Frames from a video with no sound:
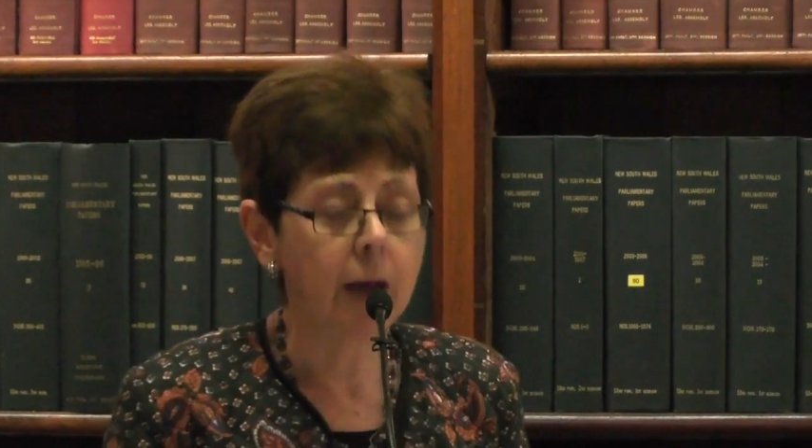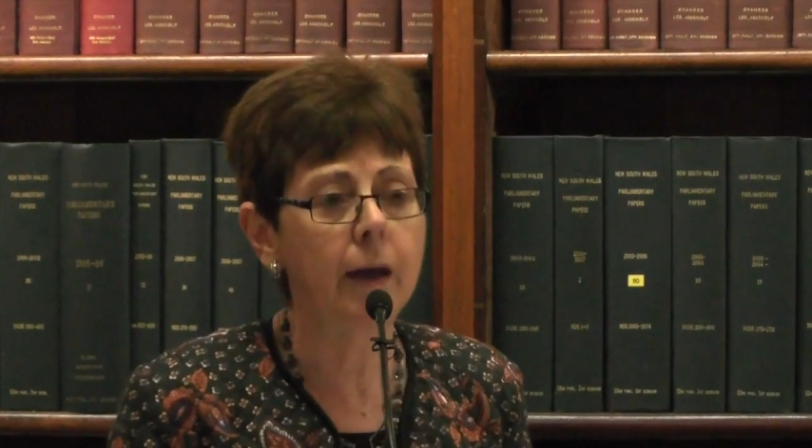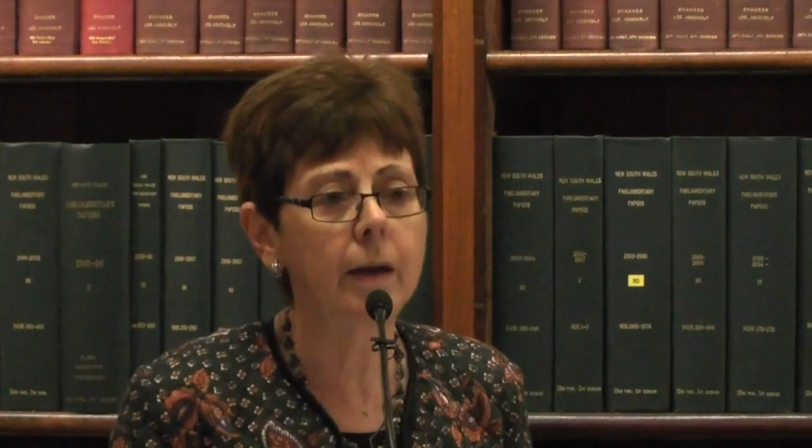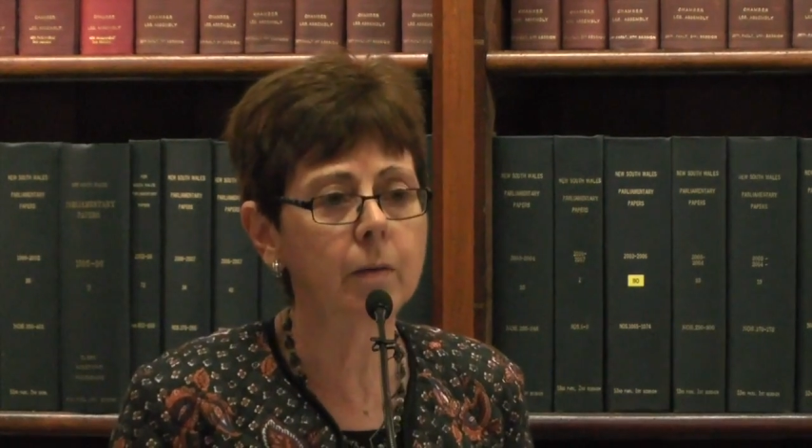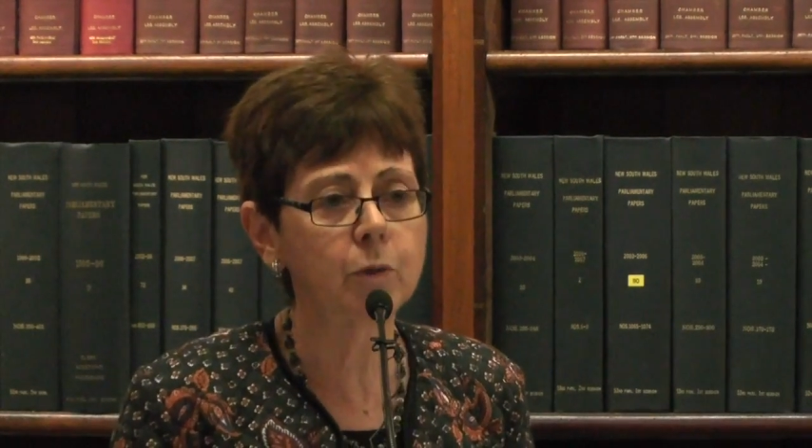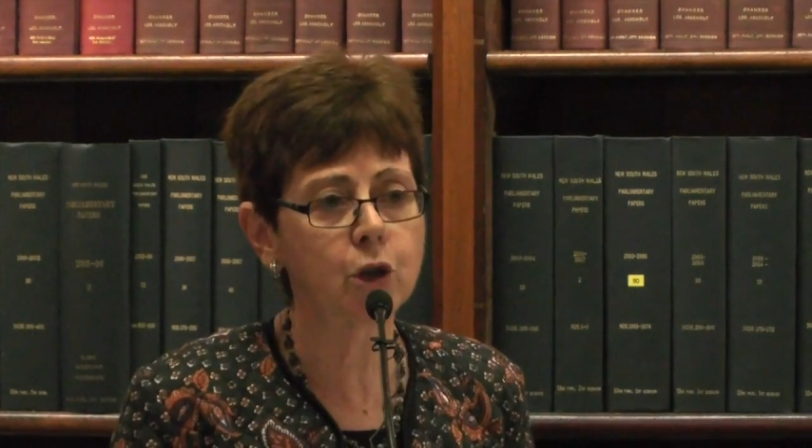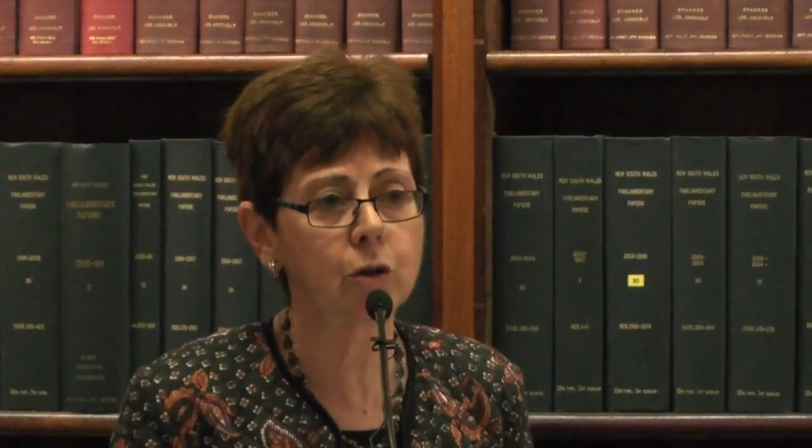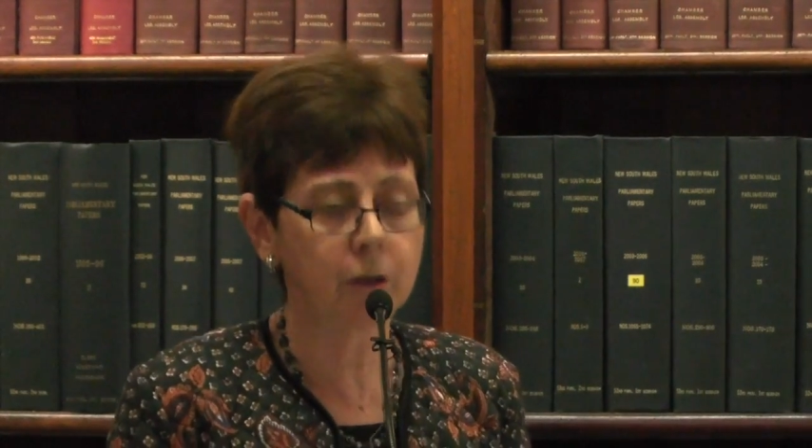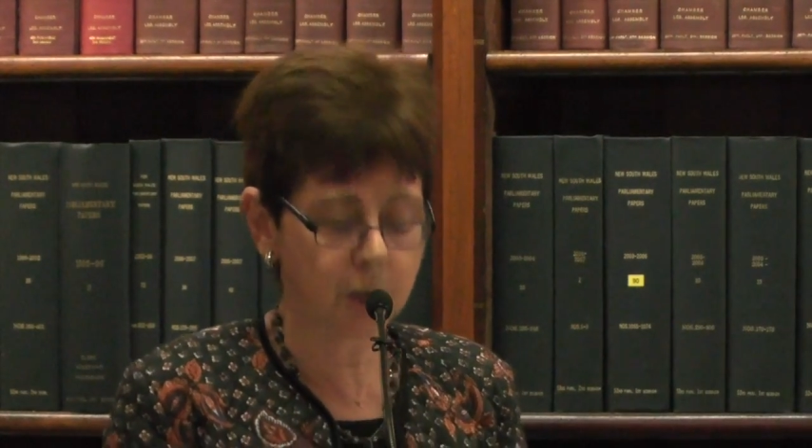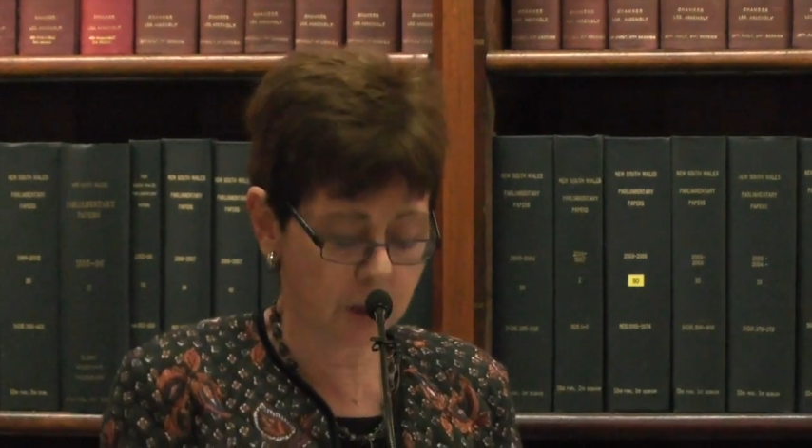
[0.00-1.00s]
and I'm
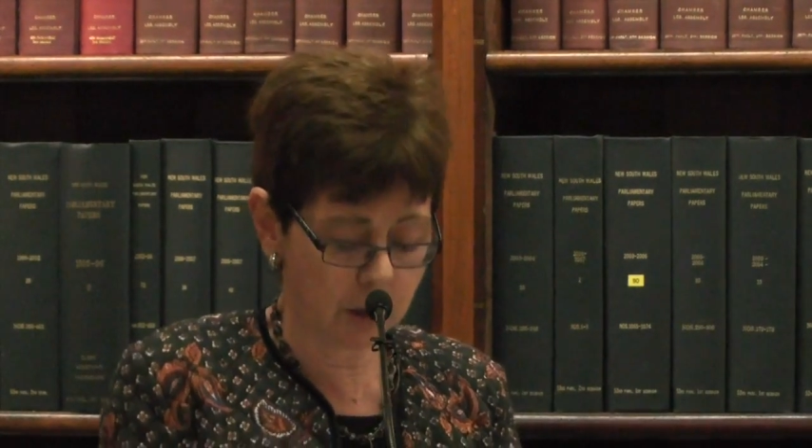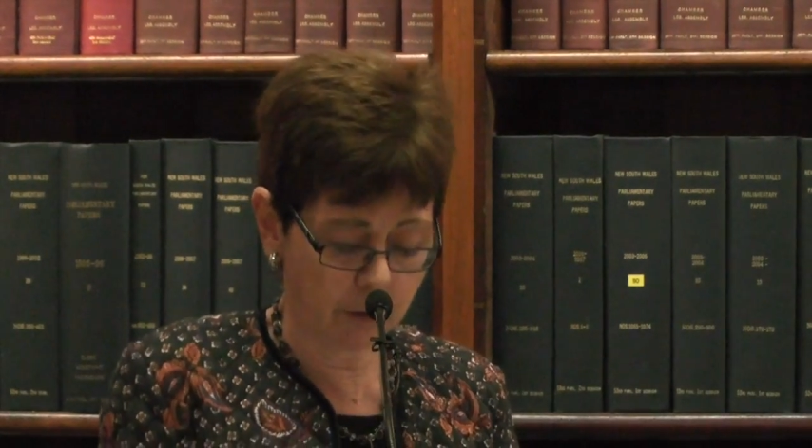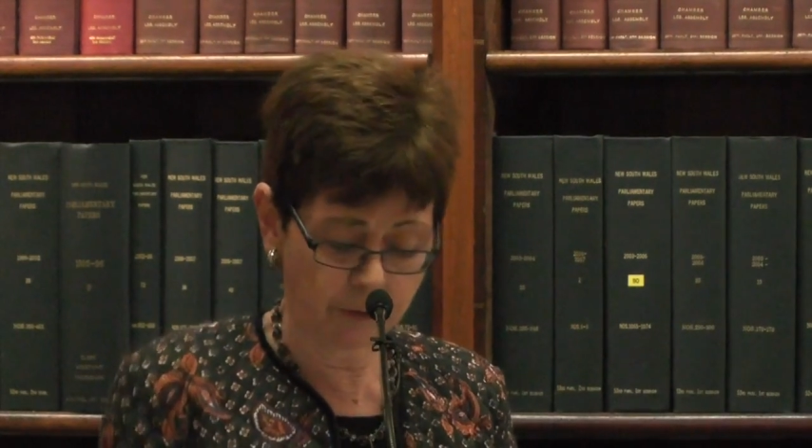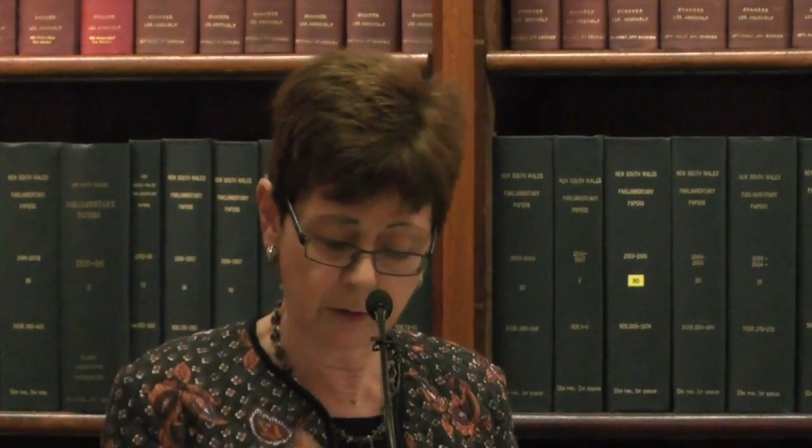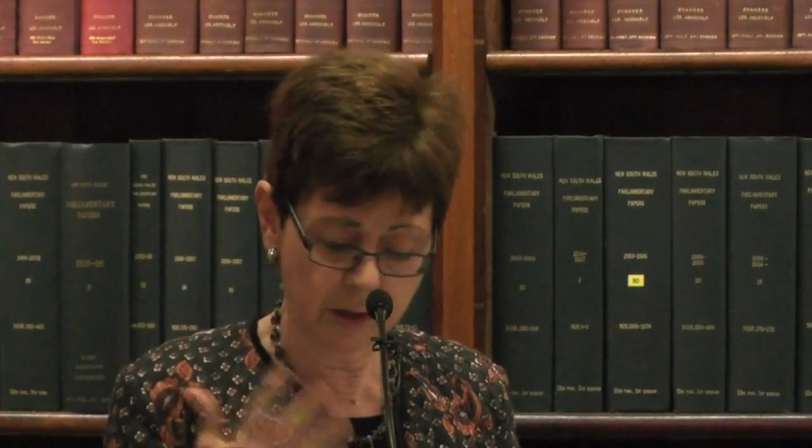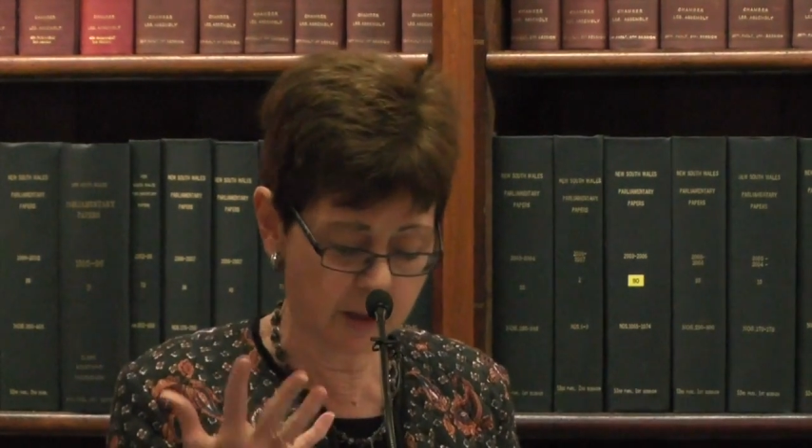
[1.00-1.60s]
sure it's the